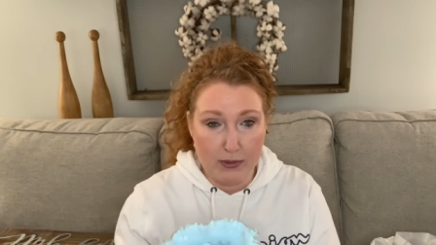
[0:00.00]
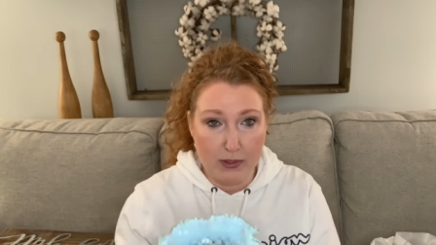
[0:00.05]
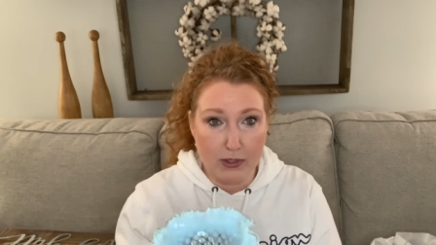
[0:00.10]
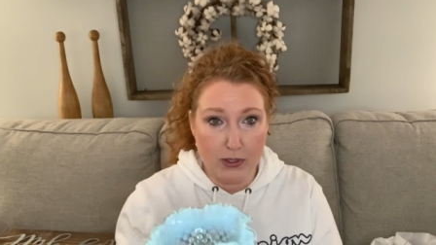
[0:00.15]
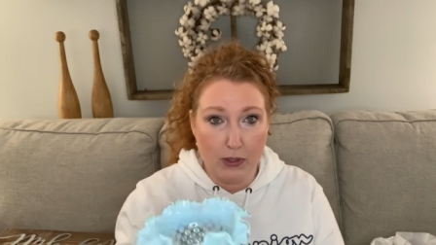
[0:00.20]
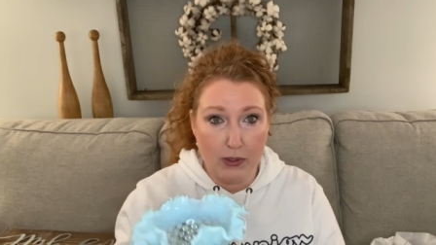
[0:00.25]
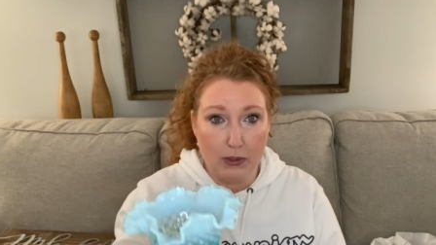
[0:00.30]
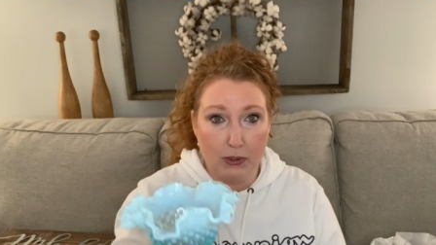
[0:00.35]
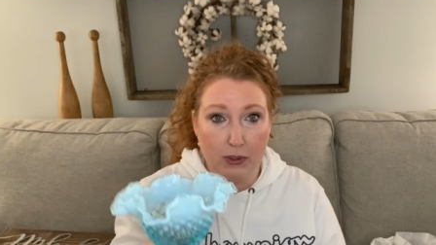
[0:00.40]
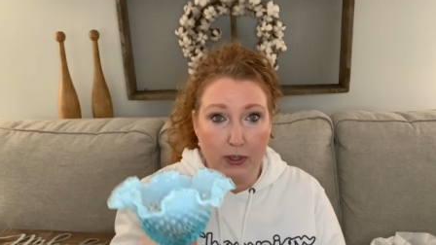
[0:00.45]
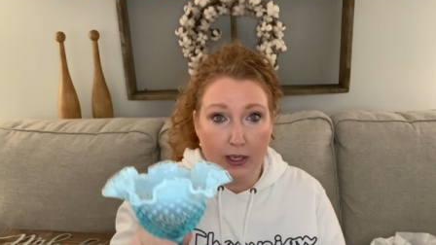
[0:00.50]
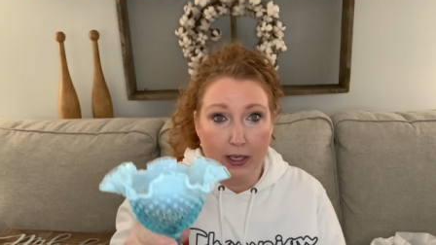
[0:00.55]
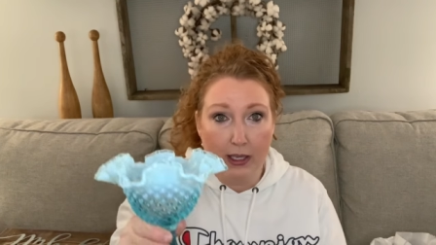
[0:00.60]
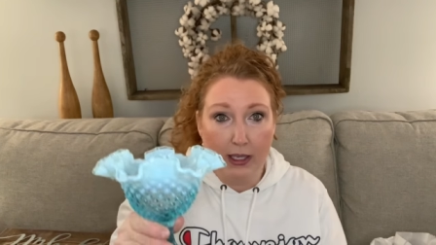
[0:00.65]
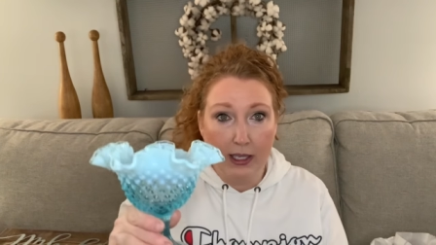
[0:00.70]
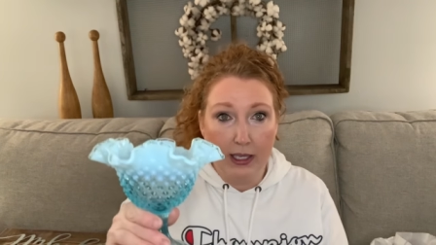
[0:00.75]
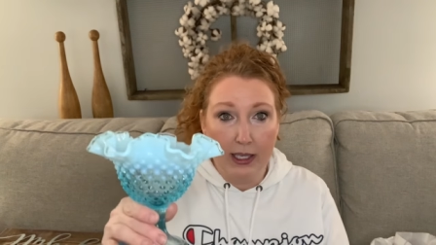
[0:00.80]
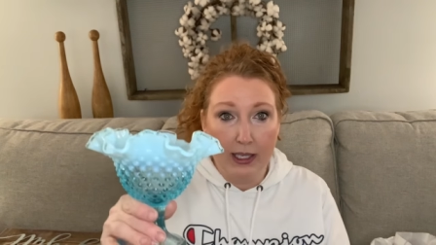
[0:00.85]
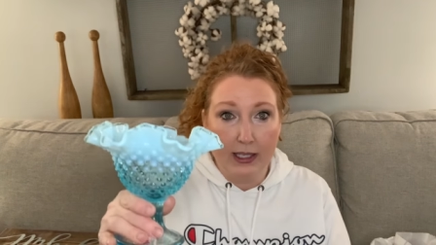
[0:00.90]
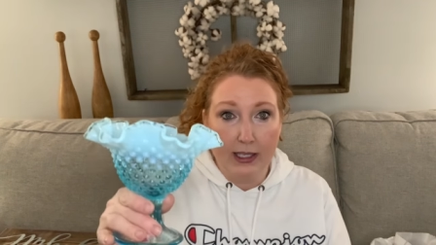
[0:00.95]
So
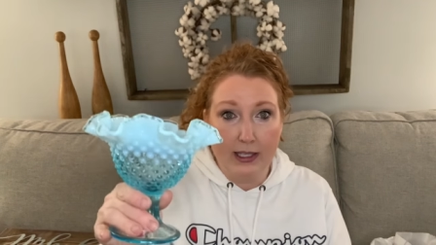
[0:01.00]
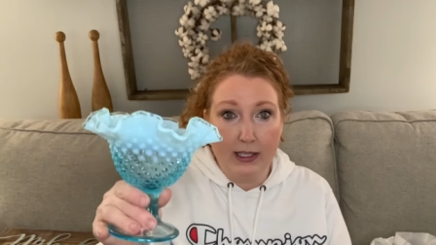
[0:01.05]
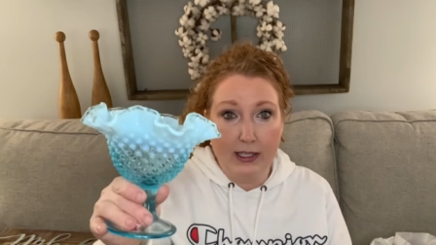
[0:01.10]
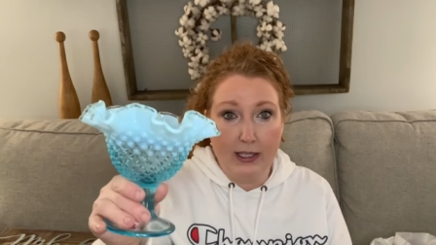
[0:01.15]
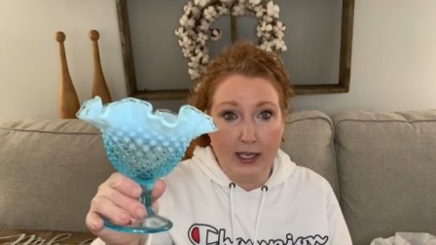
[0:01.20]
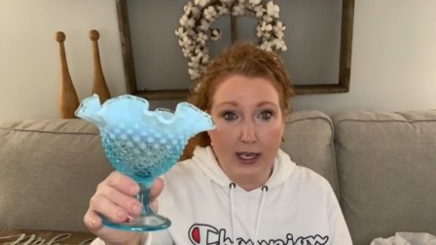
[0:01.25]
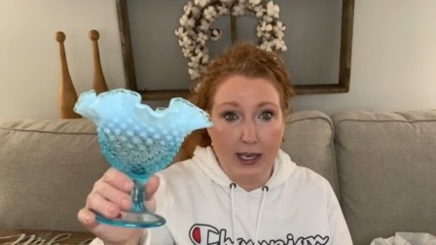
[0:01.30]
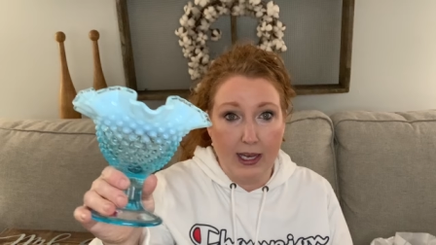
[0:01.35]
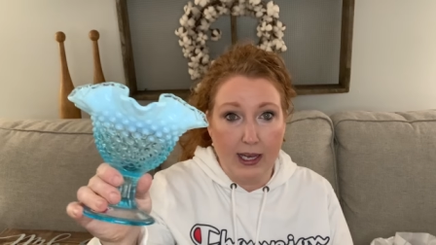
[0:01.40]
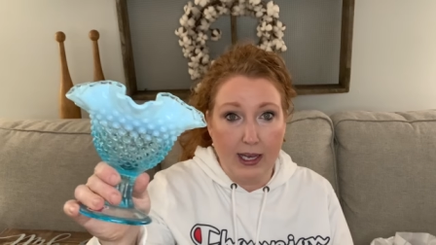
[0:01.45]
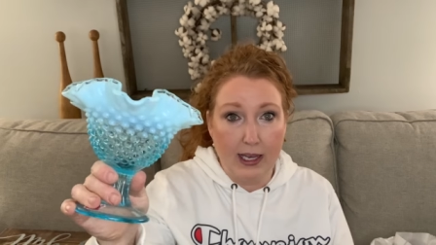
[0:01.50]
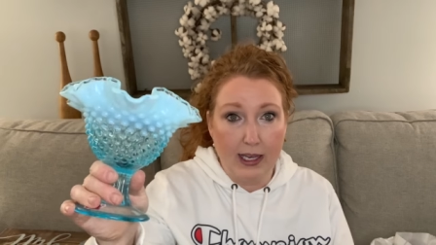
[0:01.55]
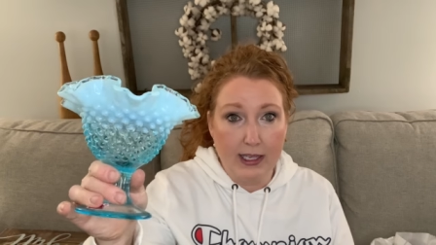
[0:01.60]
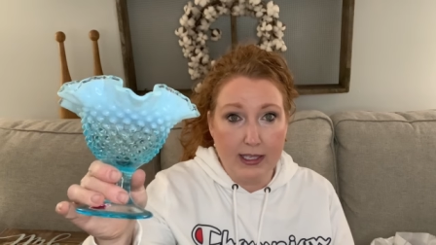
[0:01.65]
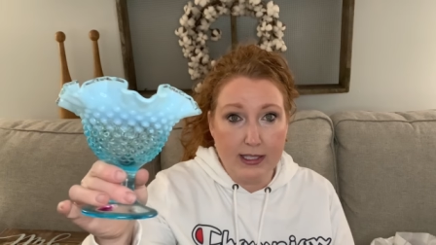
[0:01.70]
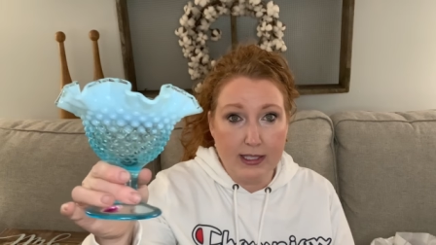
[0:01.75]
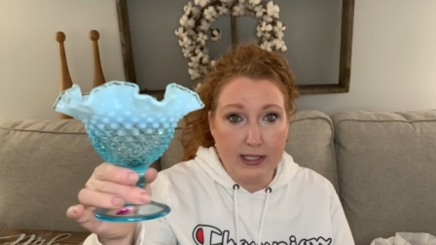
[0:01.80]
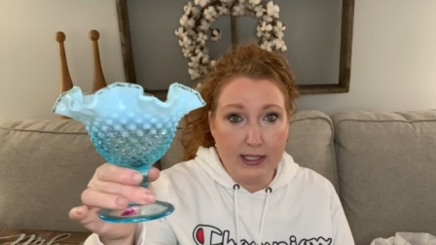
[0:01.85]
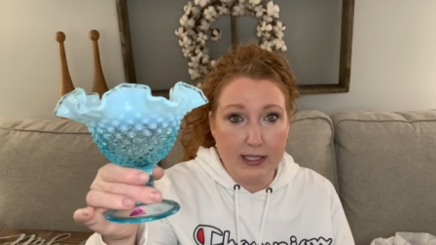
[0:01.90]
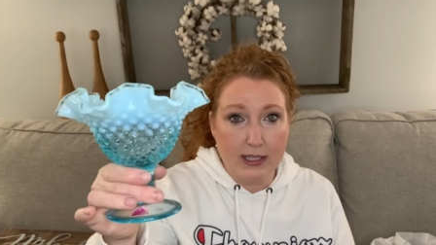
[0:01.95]

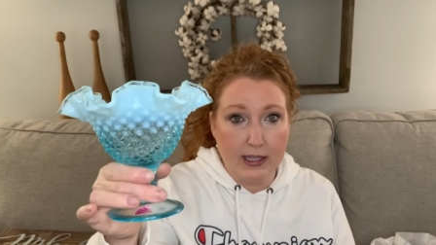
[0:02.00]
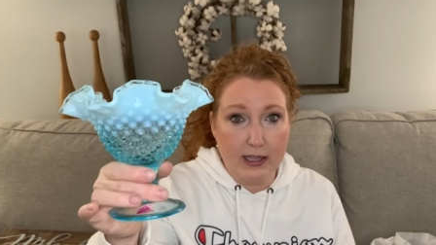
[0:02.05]
yes,